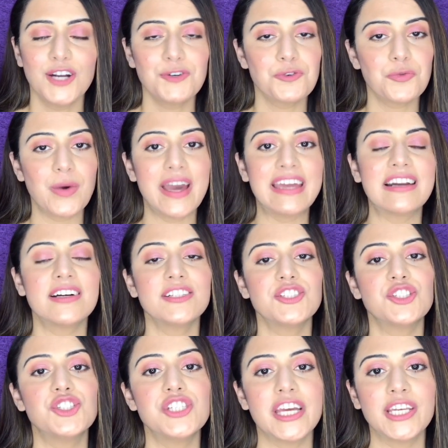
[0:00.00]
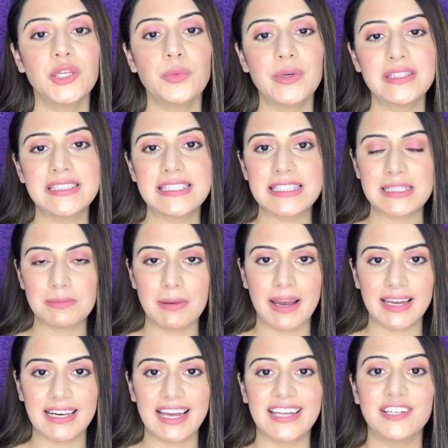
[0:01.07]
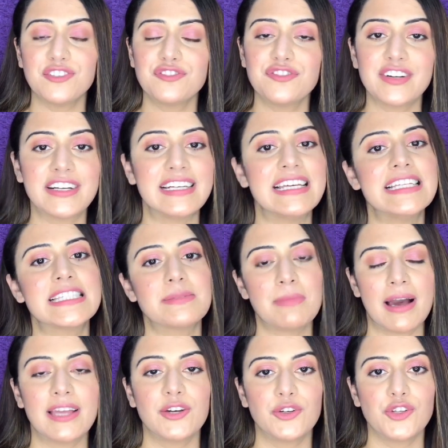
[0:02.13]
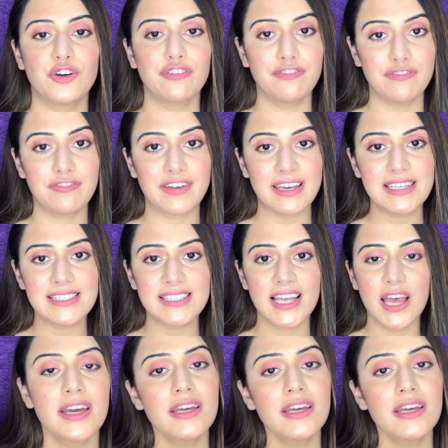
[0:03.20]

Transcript: To wear a genuine smile and a friendly smile on your face,